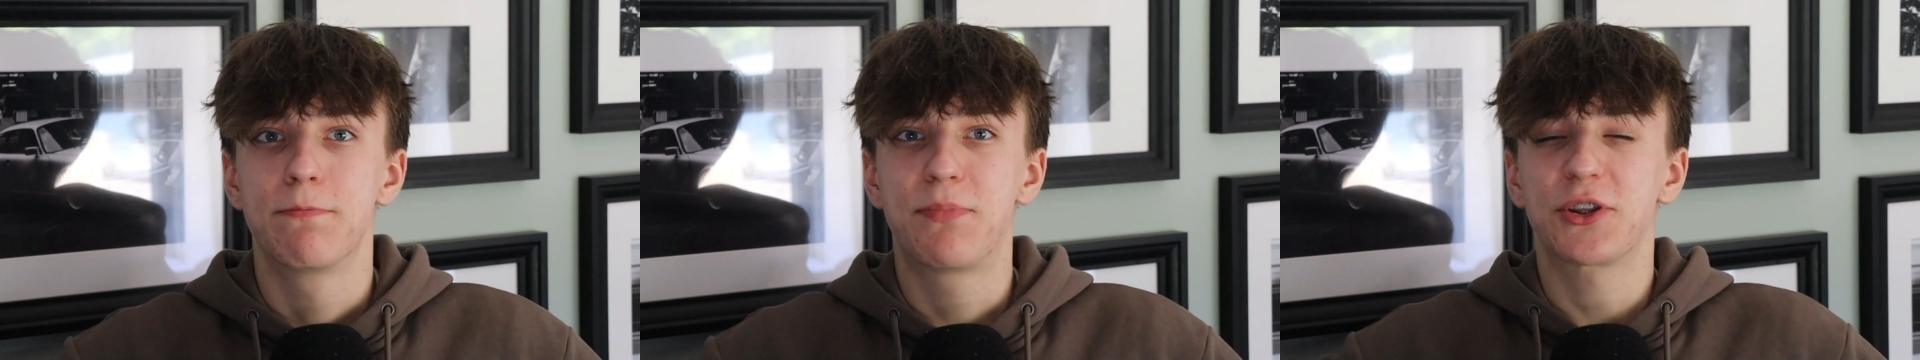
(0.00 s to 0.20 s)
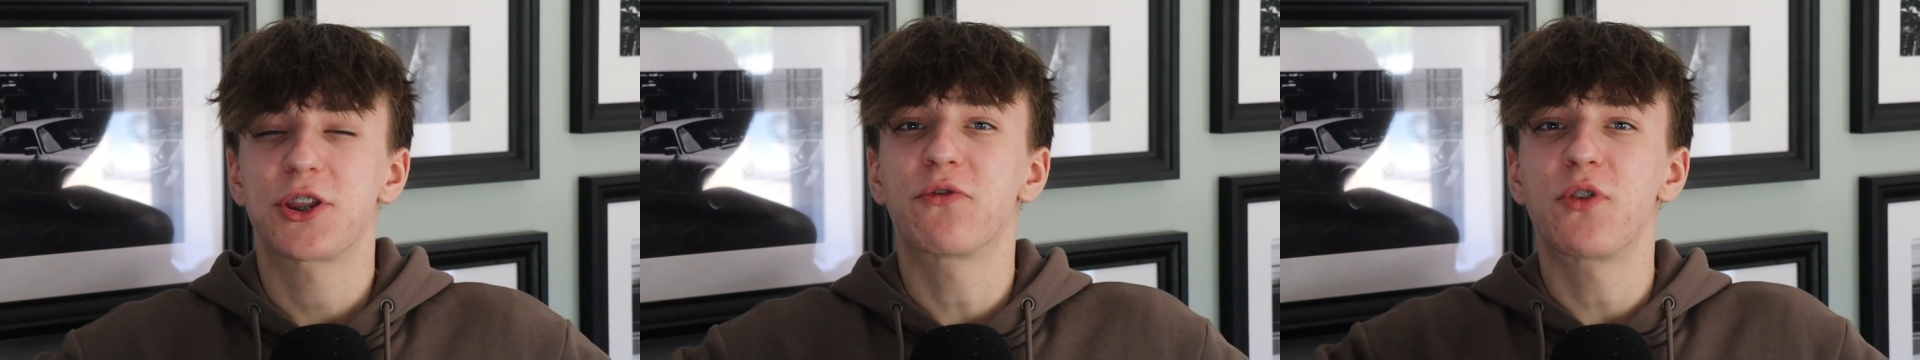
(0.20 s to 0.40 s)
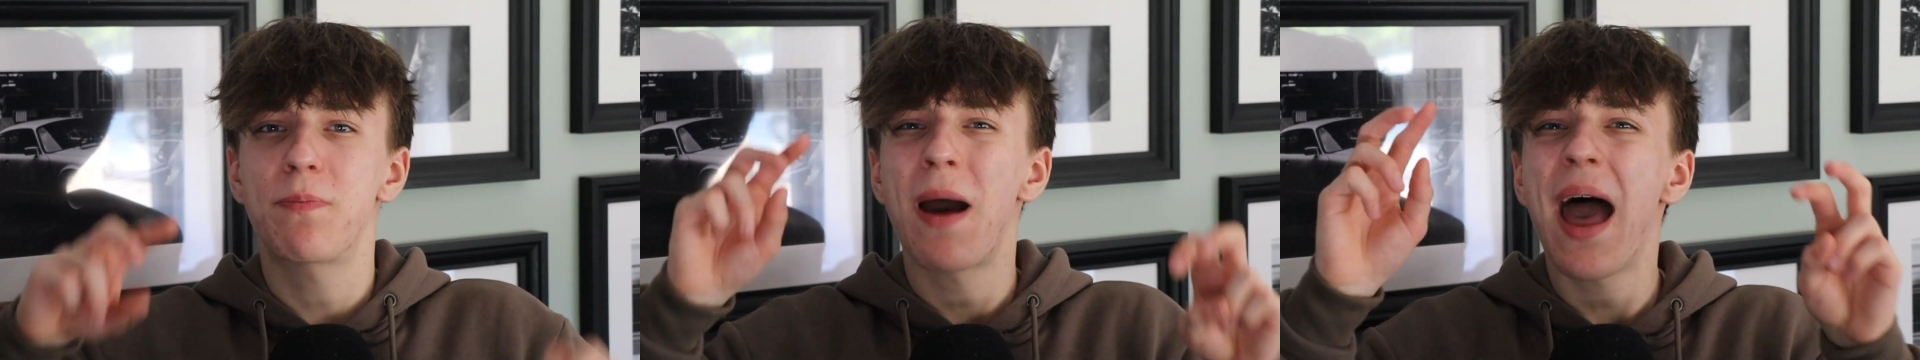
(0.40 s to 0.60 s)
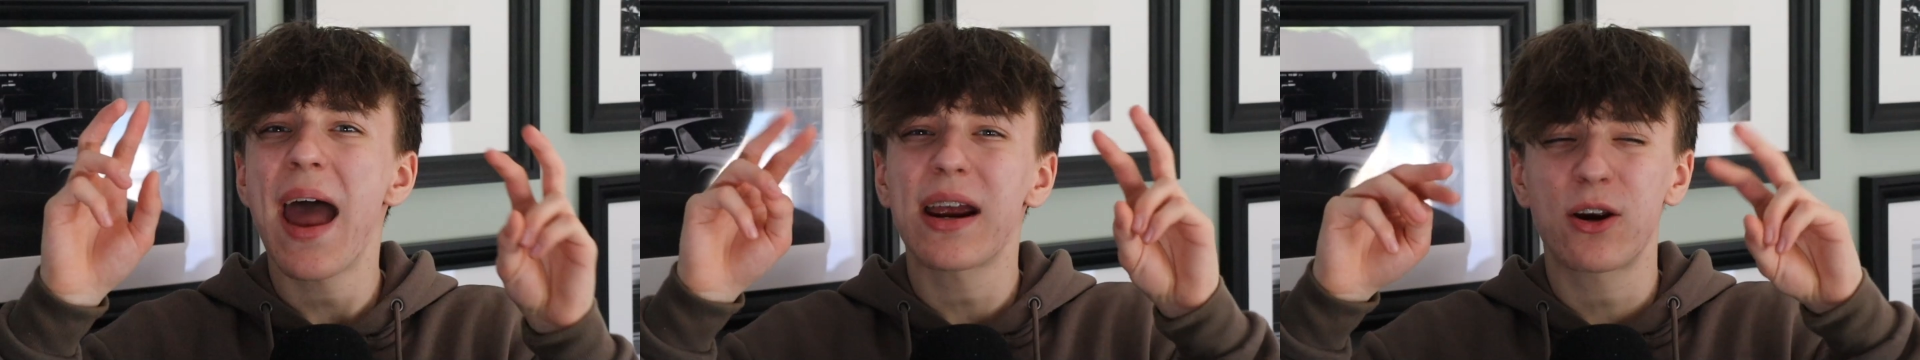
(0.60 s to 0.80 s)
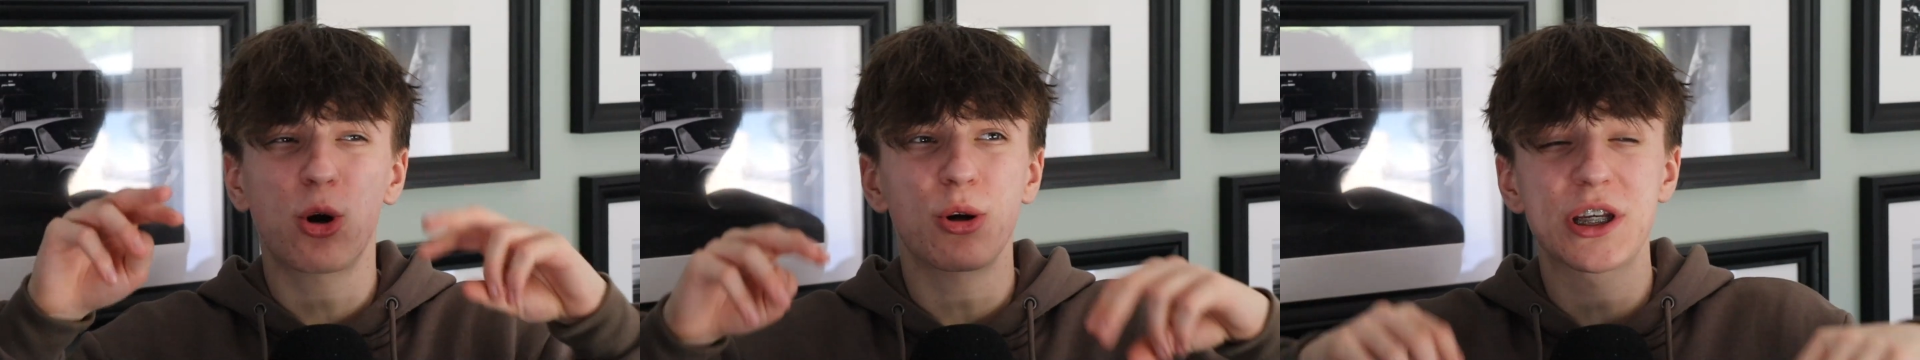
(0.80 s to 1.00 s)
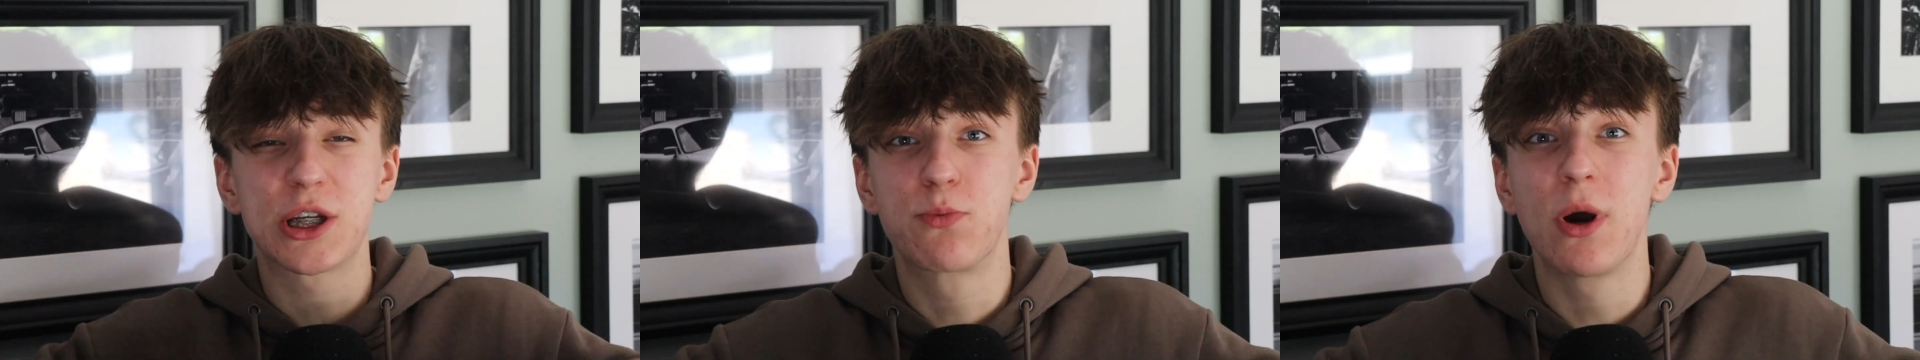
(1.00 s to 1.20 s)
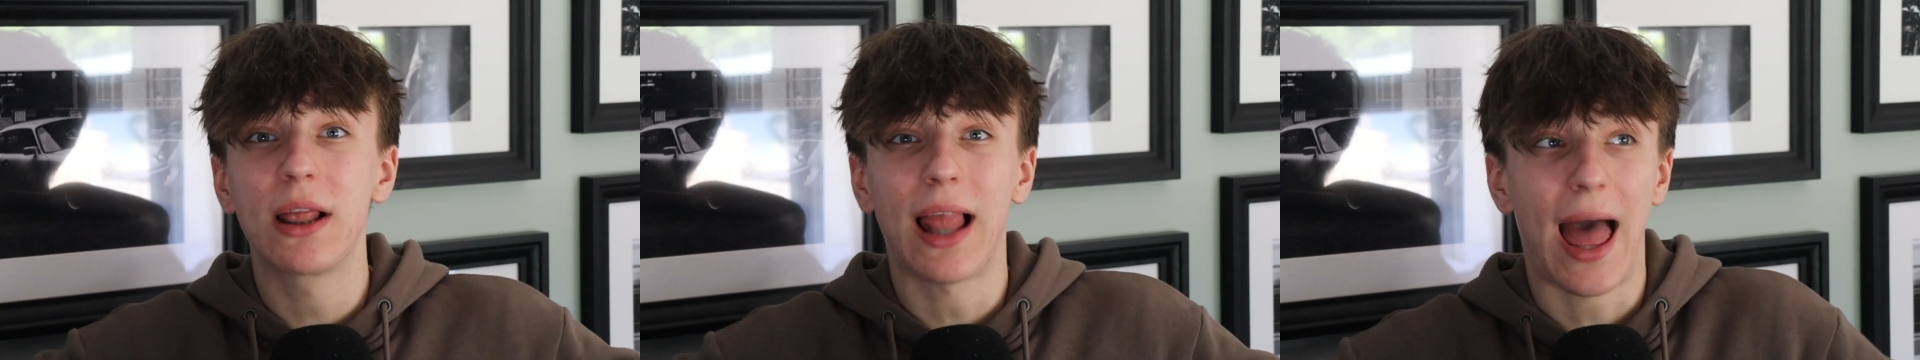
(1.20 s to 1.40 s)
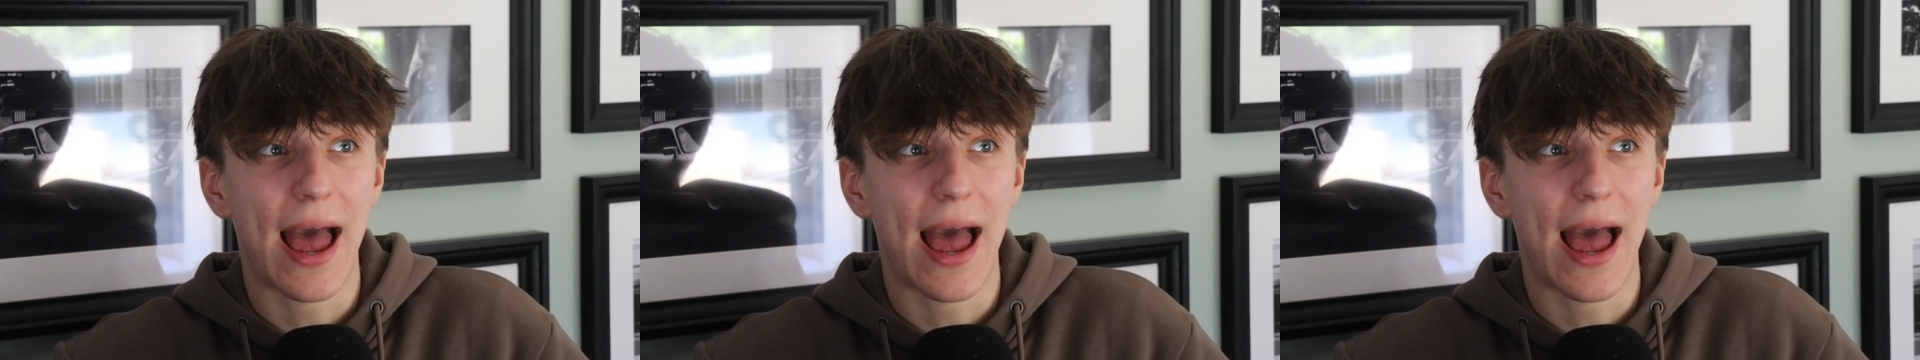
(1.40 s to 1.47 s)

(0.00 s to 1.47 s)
but the repair cost will